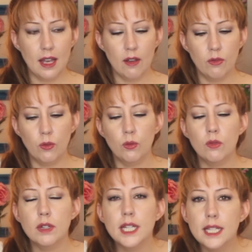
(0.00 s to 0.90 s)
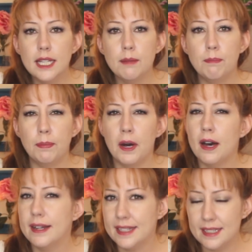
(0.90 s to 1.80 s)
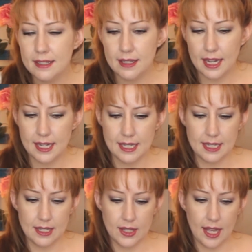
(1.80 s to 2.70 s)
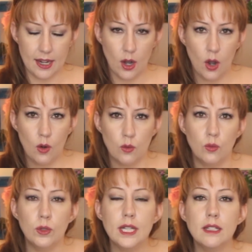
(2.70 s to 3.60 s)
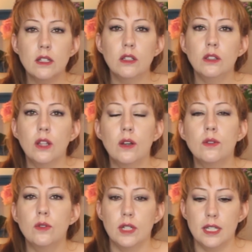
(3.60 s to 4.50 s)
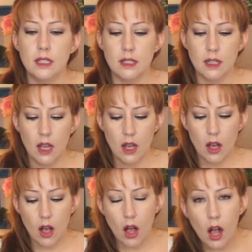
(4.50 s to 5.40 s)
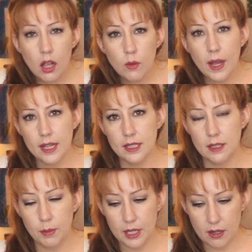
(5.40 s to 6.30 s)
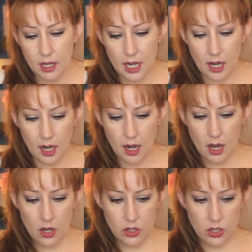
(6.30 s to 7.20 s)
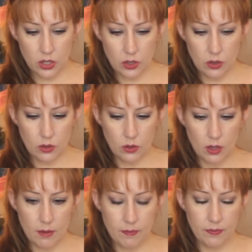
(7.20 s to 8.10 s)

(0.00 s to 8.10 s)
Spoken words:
have really bought into the idea that reason alone is always superior to